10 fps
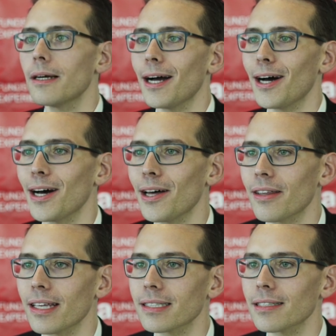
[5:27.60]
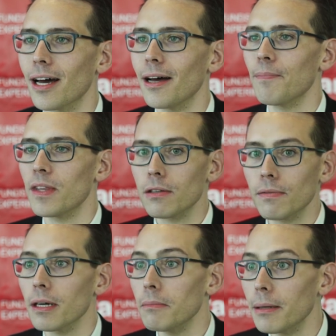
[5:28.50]
this
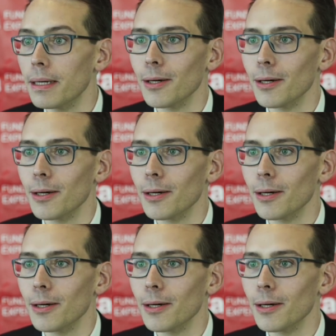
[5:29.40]
fear, maybe,